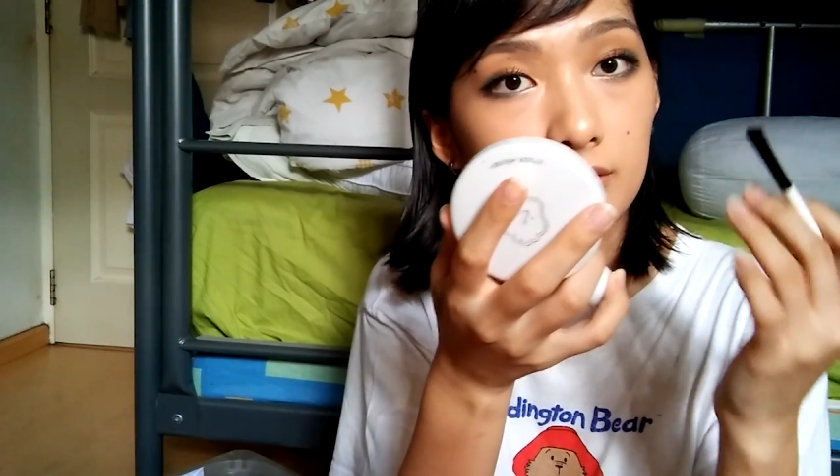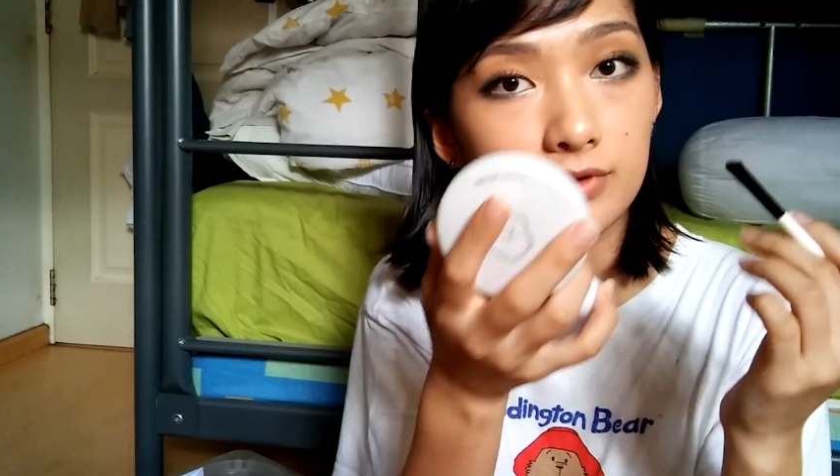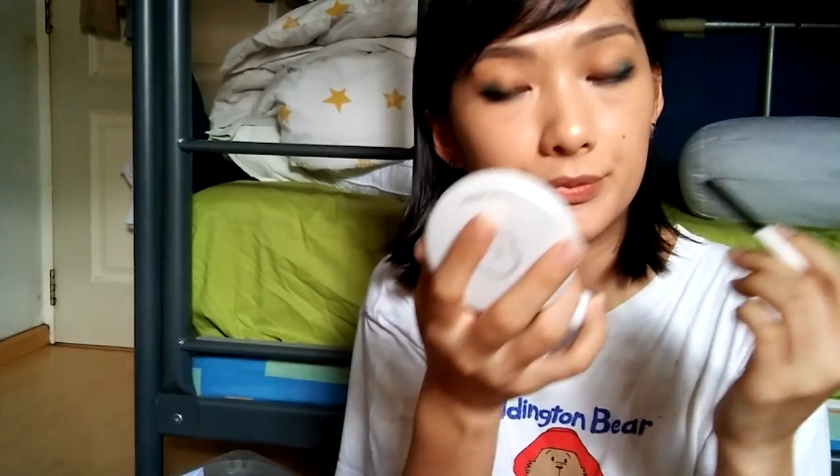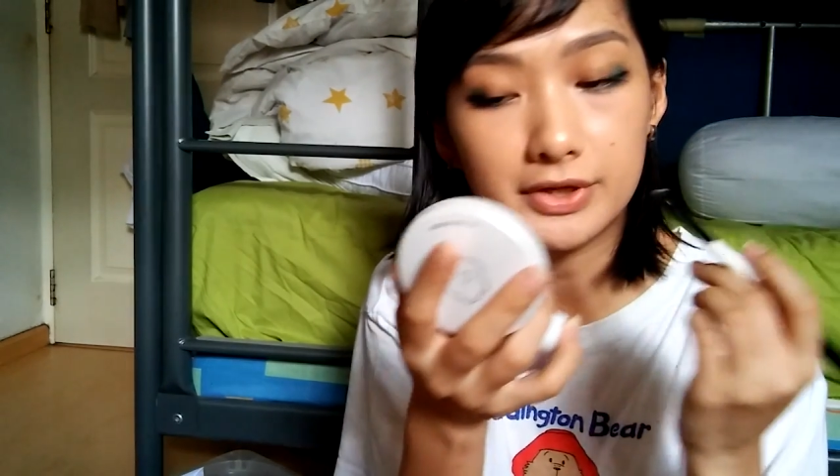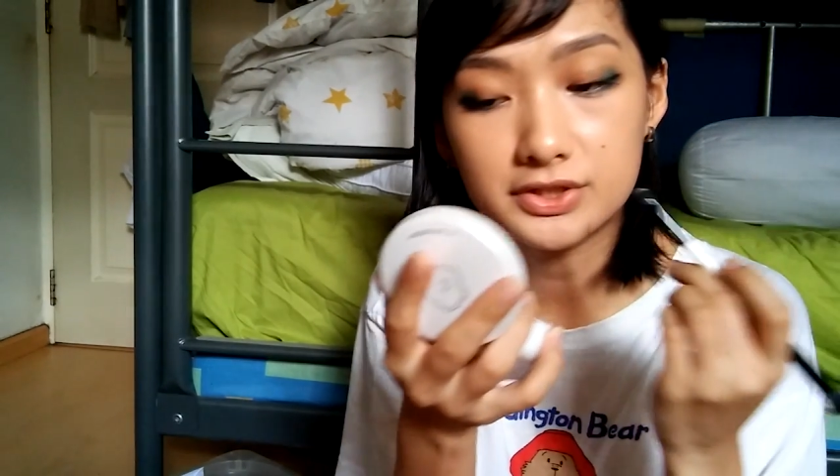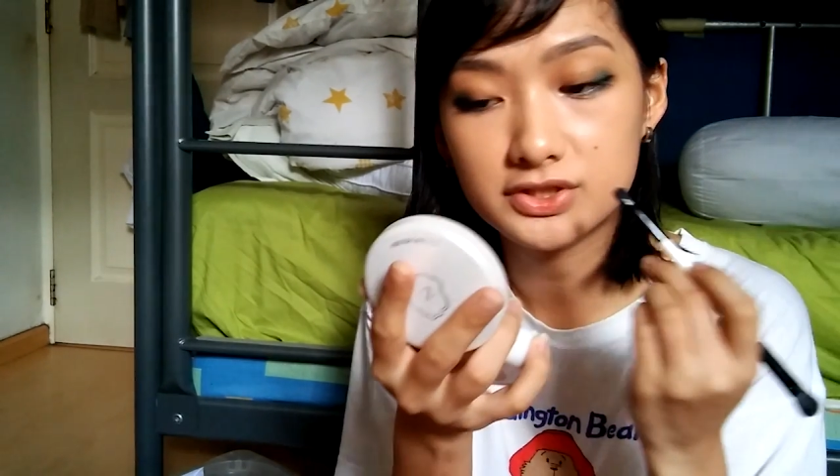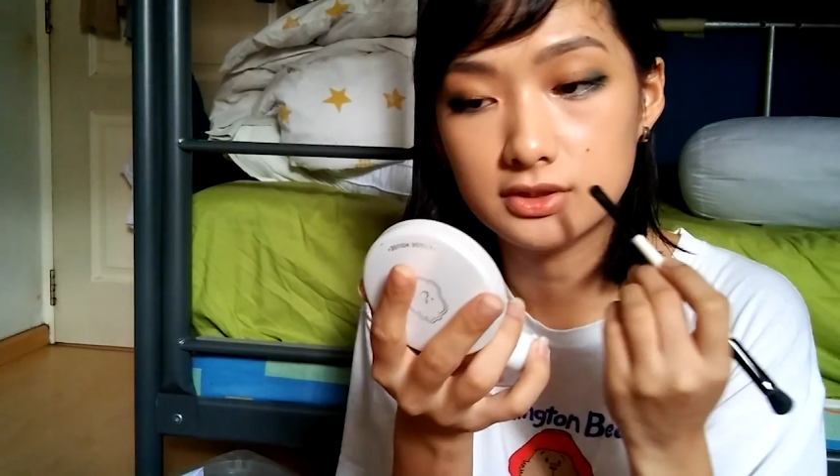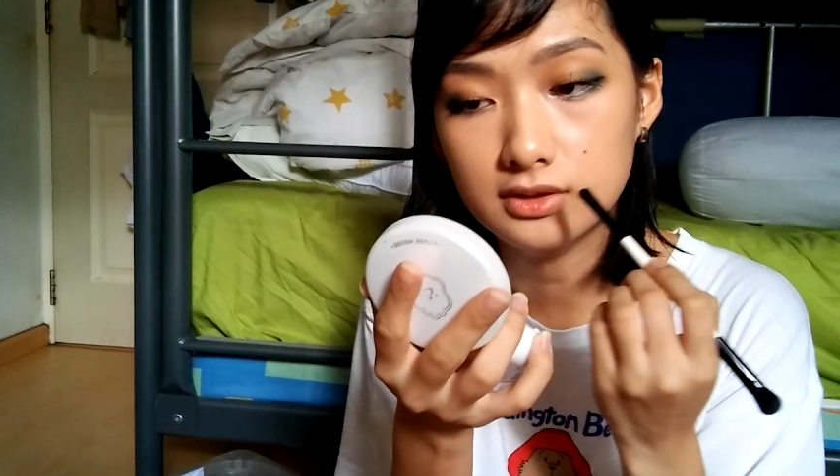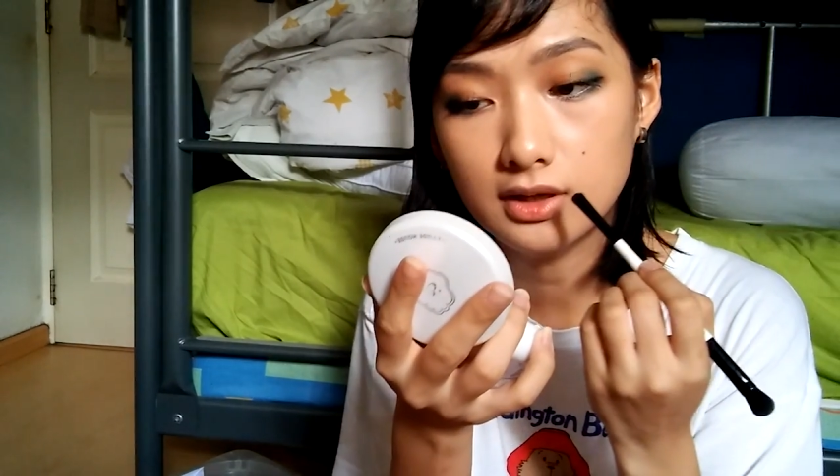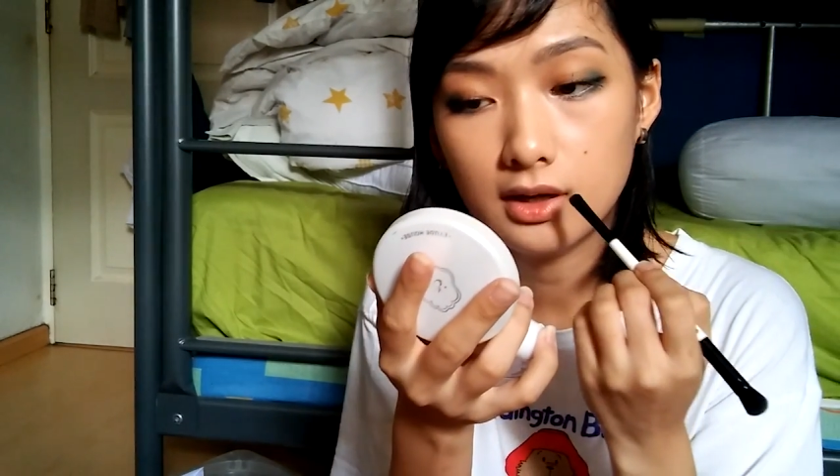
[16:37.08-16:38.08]
but
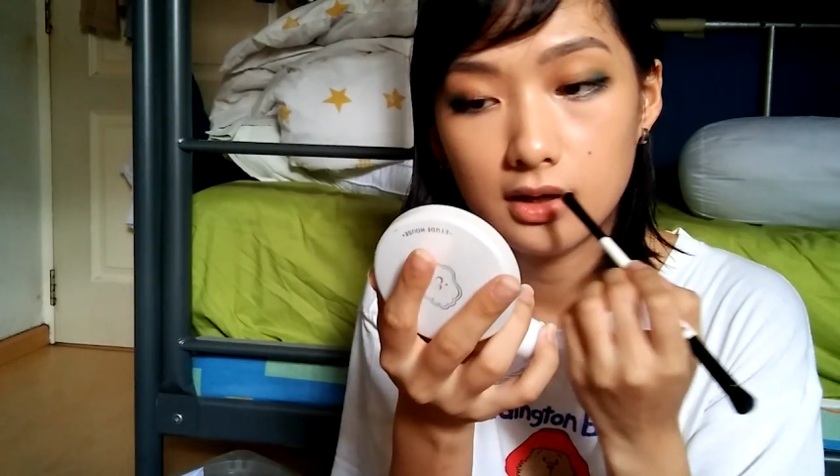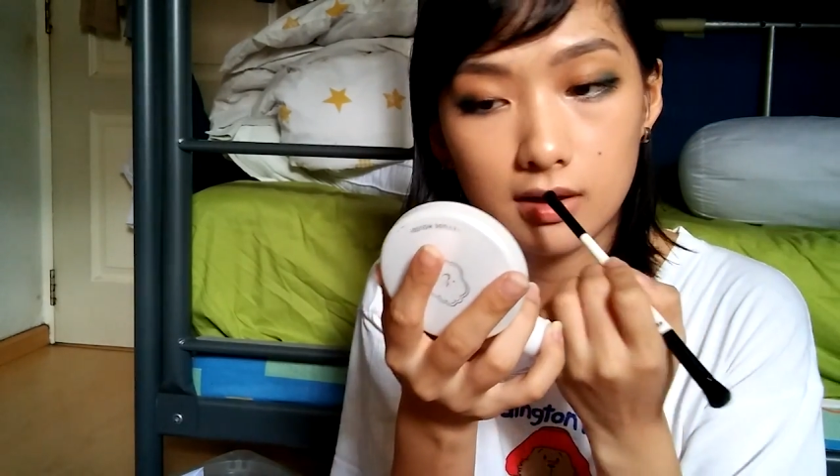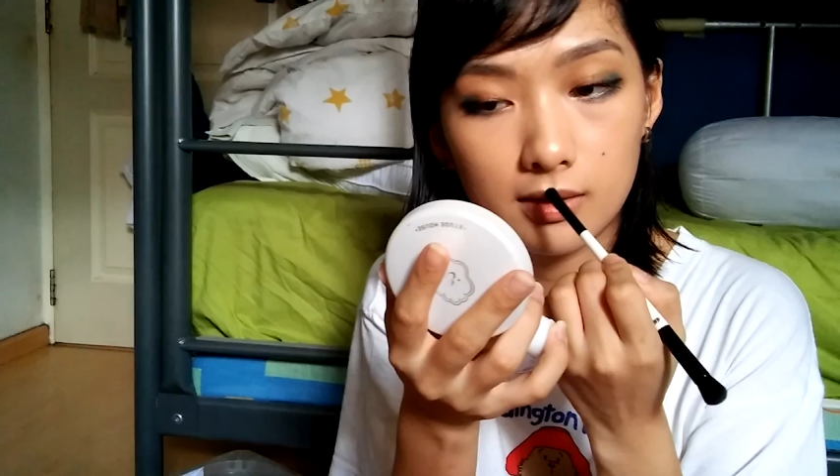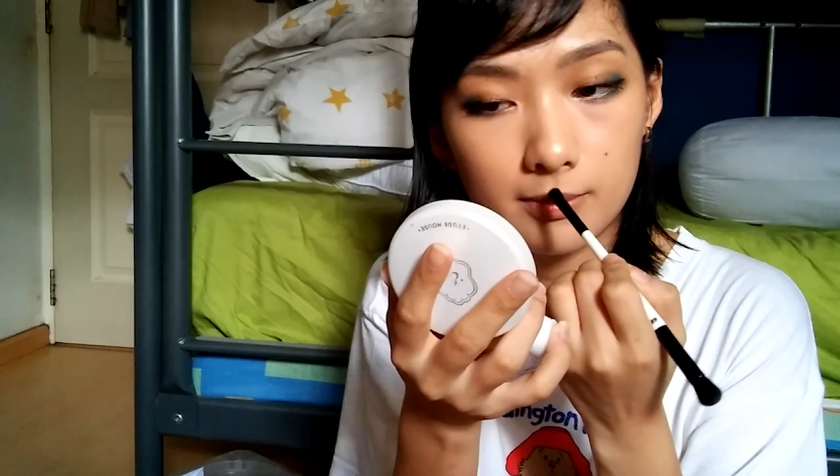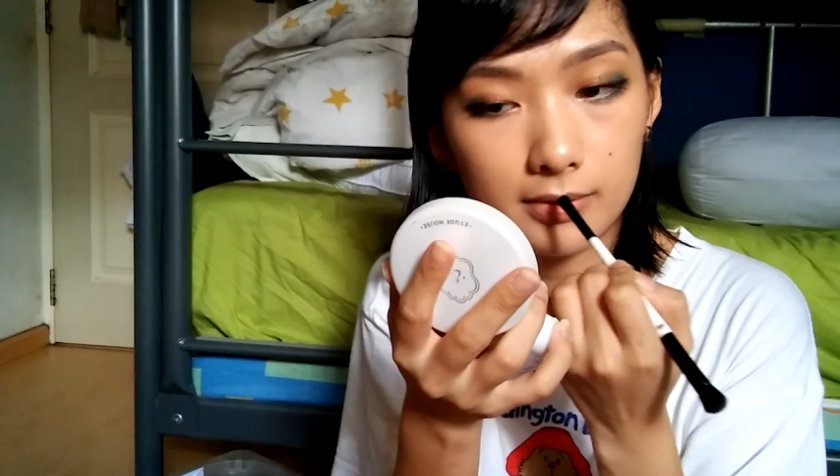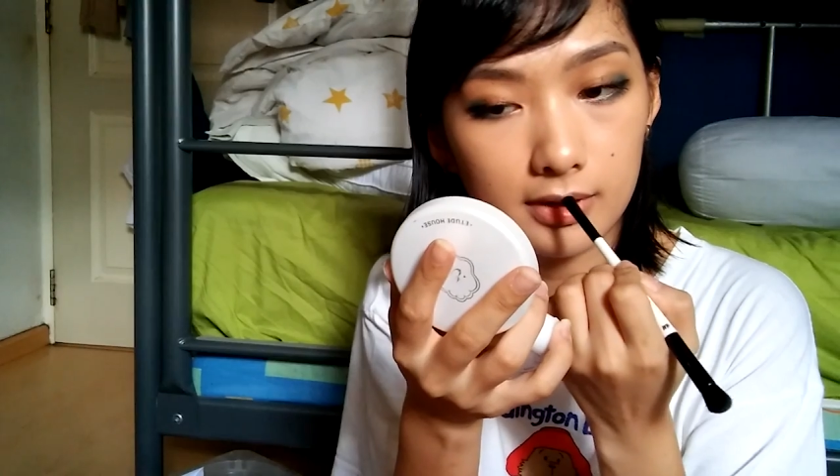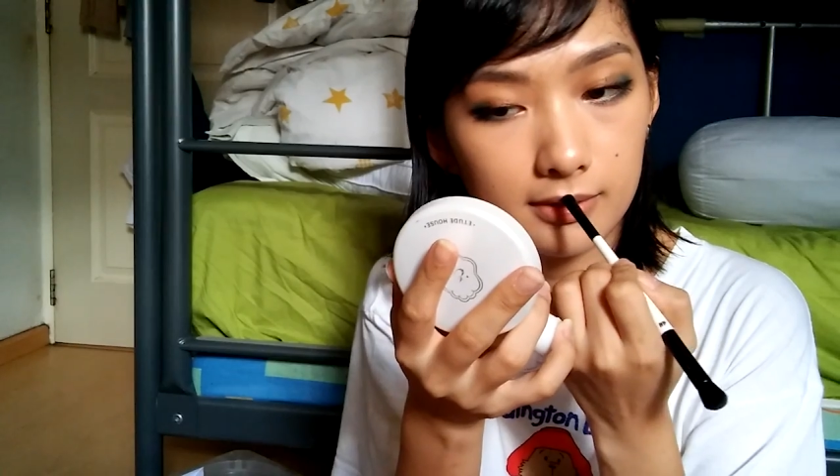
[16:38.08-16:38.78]
this is just like